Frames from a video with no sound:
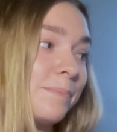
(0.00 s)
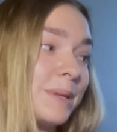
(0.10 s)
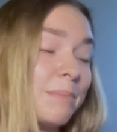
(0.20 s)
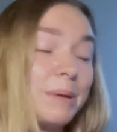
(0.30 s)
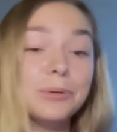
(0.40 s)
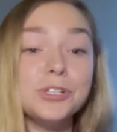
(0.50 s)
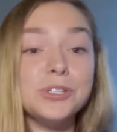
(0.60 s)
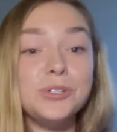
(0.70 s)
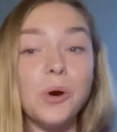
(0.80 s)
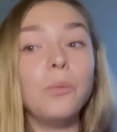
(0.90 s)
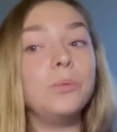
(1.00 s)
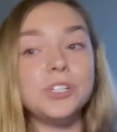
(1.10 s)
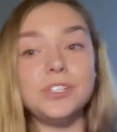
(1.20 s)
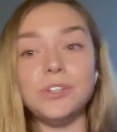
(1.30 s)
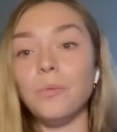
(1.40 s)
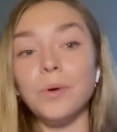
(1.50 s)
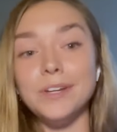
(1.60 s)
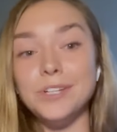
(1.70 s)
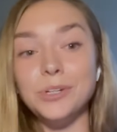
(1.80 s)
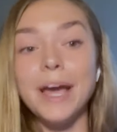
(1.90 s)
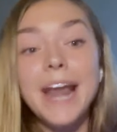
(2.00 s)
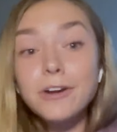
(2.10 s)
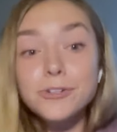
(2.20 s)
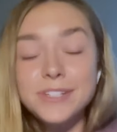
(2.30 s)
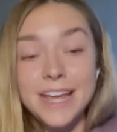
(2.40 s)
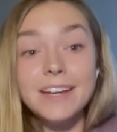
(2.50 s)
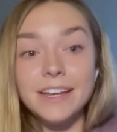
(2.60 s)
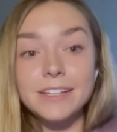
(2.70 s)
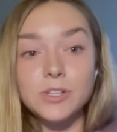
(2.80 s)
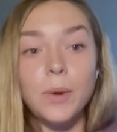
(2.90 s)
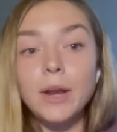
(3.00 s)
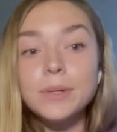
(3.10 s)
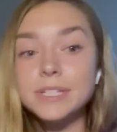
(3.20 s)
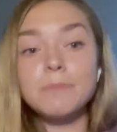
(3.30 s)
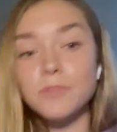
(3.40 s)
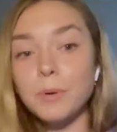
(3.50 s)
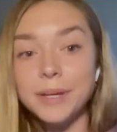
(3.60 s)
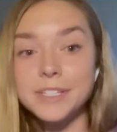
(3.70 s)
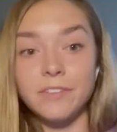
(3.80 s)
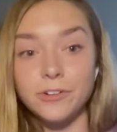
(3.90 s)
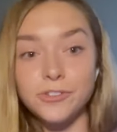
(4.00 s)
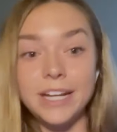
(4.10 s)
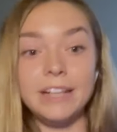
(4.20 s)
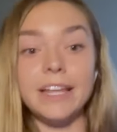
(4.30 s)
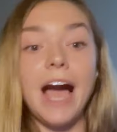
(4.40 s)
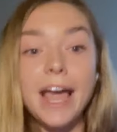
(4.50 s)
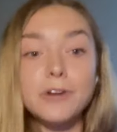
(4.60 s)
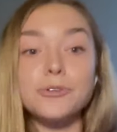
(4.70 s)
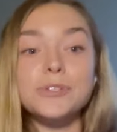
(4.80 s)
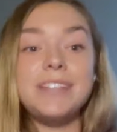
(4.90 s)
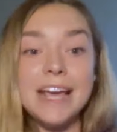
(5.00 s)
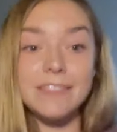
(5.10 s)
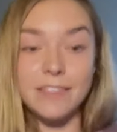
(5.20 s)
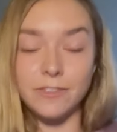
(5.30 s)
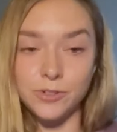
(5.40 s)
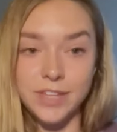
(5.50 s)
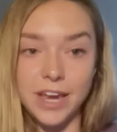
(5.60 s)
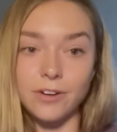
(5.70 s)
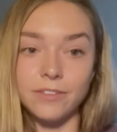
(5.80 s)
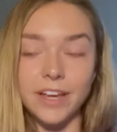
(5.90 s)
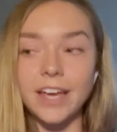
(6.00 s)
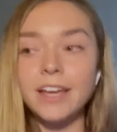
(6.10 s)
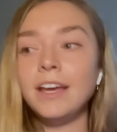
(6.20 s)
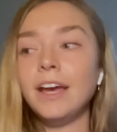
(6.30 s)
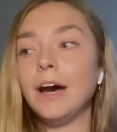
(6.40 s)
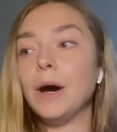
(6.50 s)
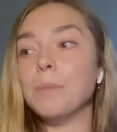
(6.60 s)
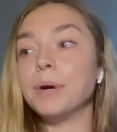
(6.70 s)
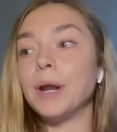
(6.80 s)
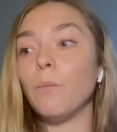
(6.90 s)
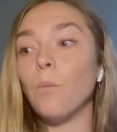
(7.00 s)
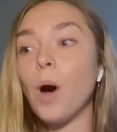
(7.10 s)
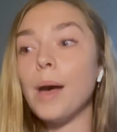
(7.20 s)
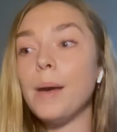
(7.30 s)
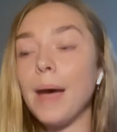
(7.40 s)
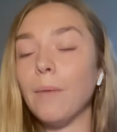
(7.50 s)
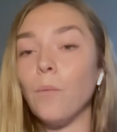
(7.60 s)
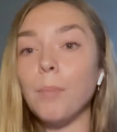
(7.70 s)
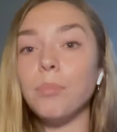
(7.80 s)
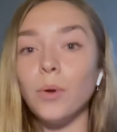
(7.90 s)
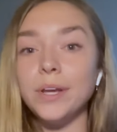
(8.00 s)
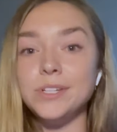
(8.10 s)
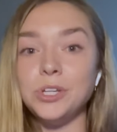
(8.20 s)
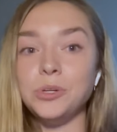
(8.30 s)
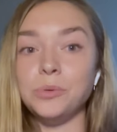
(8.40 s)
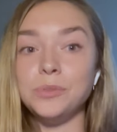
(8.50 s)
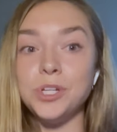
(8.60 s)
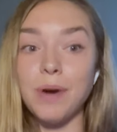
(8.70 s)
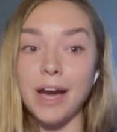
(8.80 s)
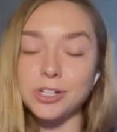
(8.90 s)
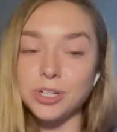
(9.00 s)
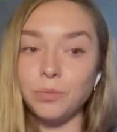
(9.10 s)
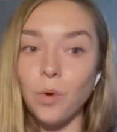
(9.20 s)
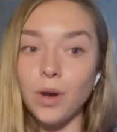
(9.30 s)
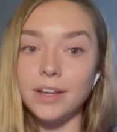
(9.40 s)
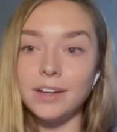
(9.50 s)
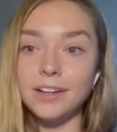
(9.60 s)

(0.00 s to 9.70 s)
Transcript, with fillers: some people just don't, just don't want to do it. And I understand it. So it always comes from a place of understanding. Like, I understand that they're scared of it. Um, but at what, at what point do you, do you actually want